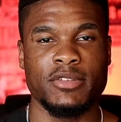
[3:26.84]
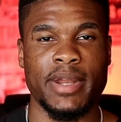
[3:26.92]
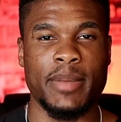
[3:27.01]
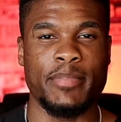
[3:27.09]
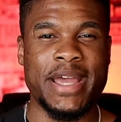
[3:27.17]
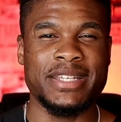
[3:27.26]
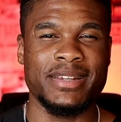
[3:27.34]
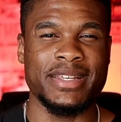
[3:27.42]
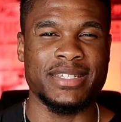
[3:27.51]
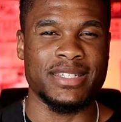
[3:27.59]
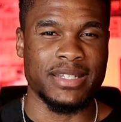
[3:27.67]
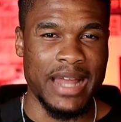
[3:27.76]
So they
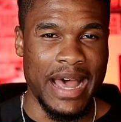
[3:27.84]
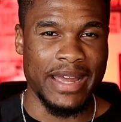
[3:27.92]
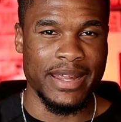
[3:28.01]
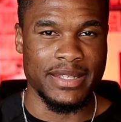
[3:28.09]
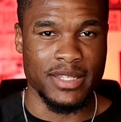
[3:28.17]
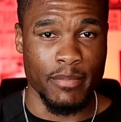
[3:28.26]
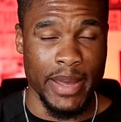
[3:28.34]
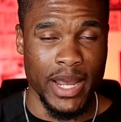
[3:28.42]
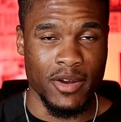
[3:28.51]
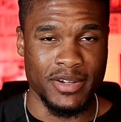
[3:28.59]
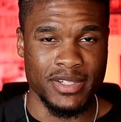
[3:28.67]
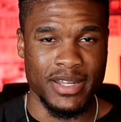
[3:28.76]
basically slide into
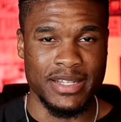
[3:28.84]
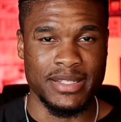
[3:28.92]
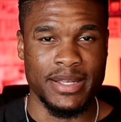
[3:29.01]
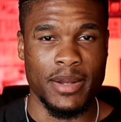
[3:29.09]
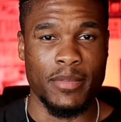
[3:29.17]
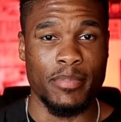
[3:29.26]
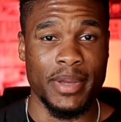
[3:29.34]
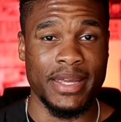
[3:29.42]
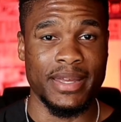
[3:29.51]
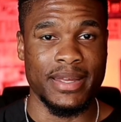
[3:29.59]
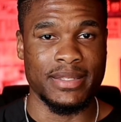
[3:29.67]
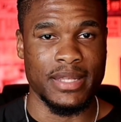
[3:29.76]
marriage instead of
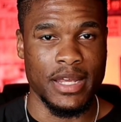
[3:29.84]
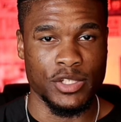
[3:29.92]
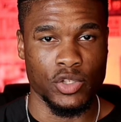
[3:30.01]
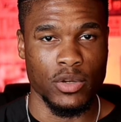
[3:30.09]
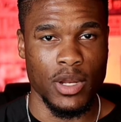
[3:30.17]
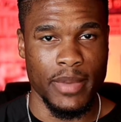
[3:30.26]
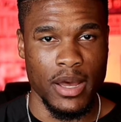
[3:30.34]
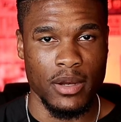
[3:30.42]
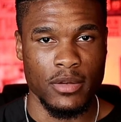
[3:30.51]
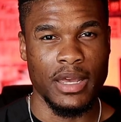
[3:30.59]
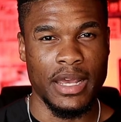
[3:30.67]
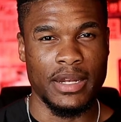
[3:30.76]
being intentional about it.